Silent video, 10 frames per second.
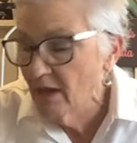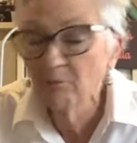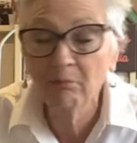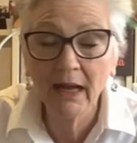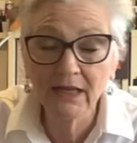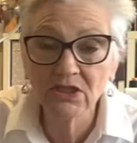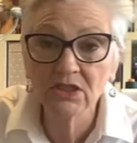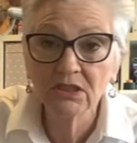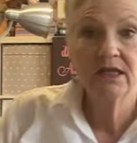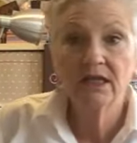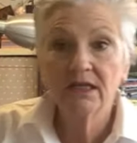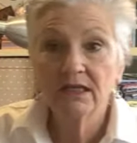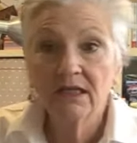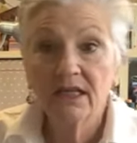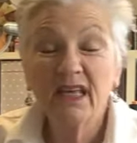but
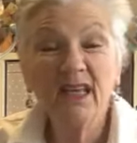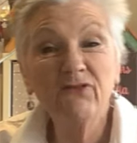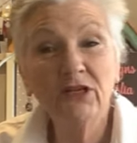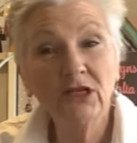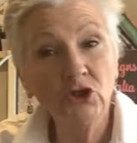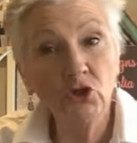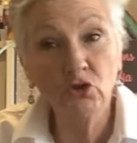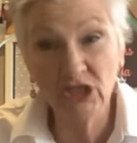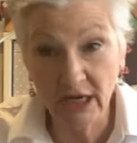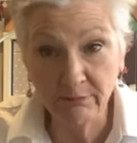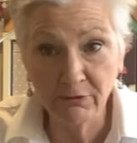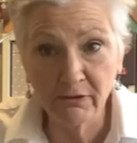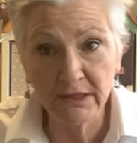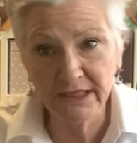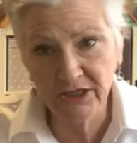even in your
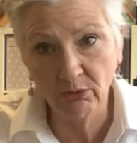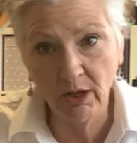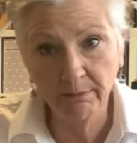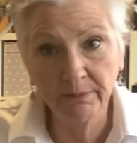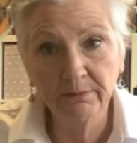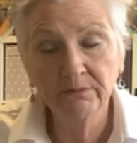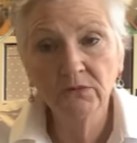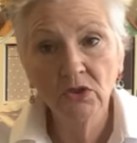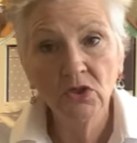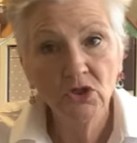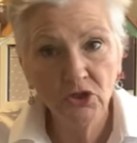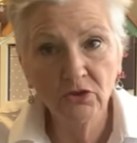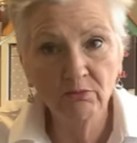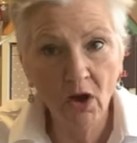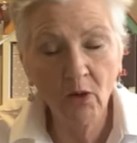temporary sew up, you
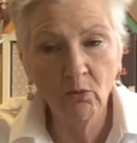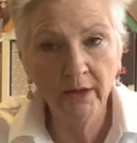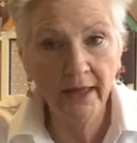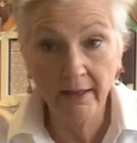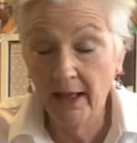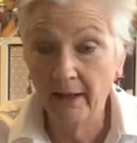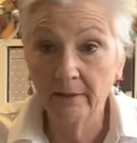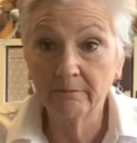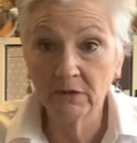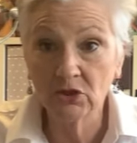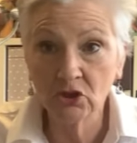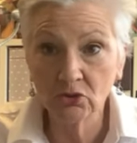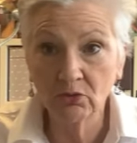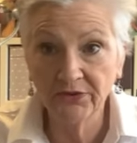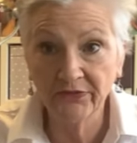might want to
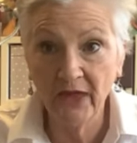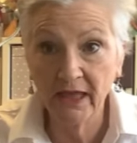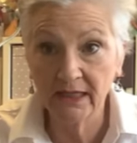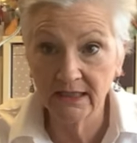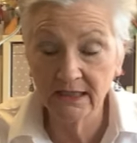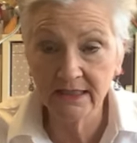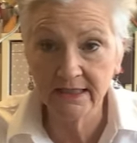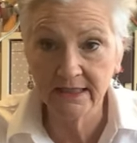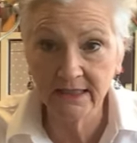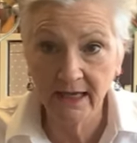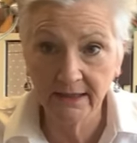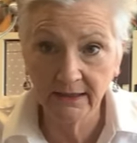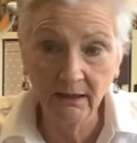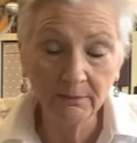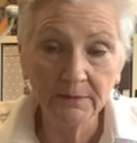ensure that that ease is taken
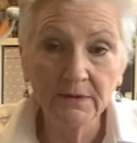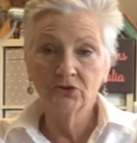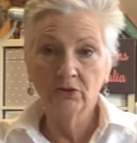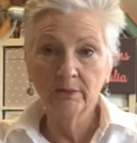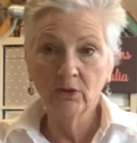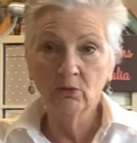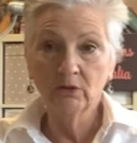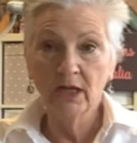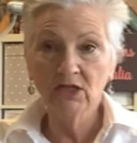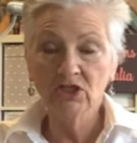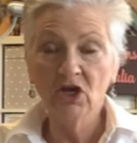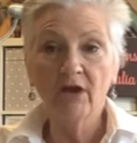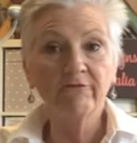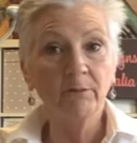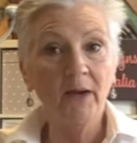up. Join me all next
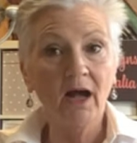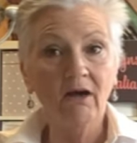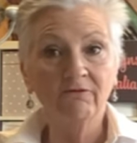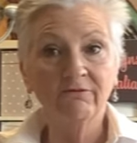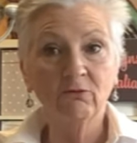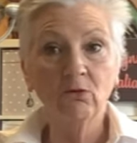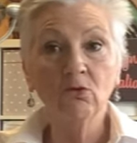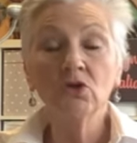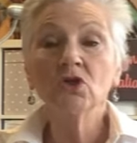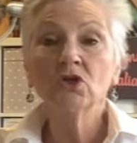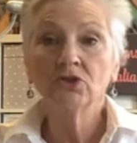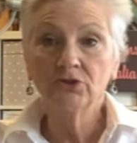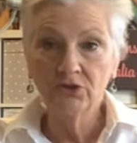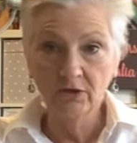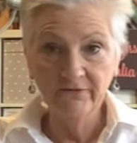time for part 4.
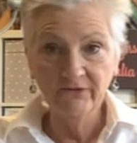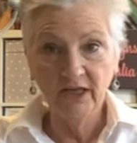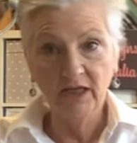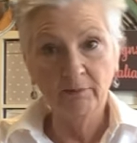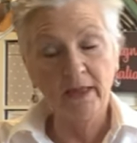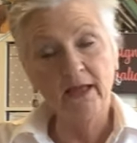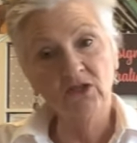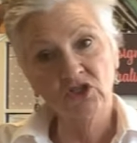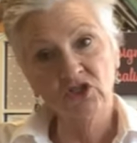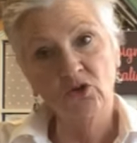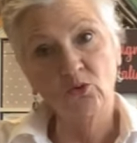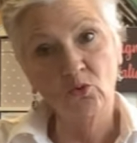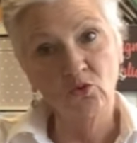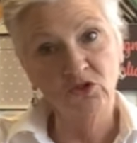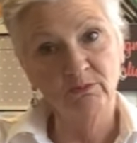Don't forget about Sew
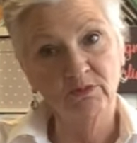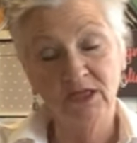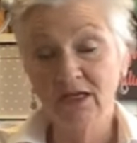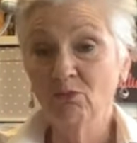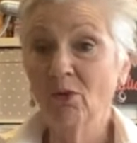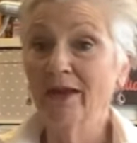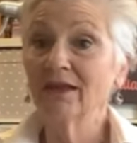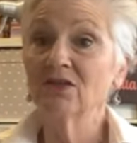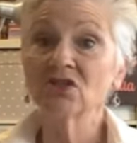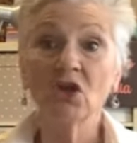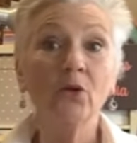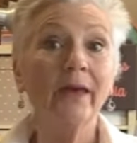Autumn Denim, where you can sew